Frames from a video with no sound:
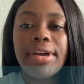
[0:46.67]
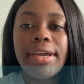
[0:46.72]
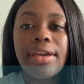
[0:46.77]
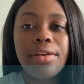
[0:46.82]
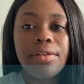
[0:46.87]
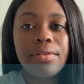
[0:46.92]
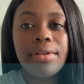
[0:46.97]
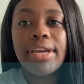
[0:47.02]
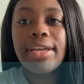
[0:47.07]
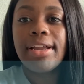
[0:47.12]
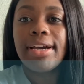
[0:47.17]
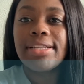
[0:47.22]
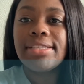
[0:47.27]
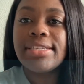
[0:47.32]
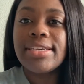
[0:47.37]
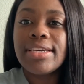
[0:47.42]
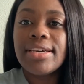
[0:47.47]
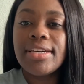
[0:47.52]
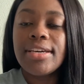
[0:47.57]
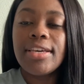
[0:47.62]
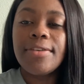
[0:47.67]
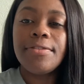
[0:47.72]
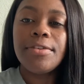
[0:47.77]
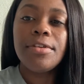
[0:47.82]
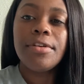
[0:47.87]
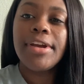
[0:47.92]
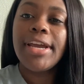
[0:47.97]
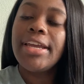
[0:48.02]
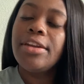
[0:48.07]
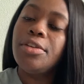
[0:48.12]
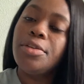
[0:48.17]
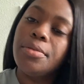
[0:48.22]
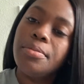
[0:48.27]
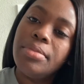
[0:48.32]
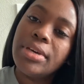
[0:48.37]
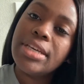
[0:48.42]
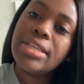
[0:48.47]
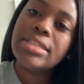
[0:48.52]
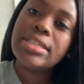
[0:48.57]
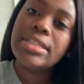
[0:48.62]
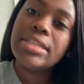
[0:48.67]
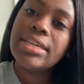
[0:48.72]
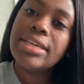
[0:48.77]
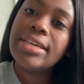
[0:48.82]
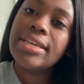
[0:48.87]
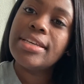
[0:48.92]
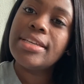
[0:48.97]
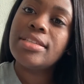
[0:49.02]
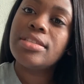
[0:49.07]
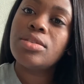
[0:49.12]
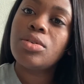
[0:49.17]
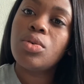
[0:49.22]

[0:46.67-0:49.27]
great idea if you're a new business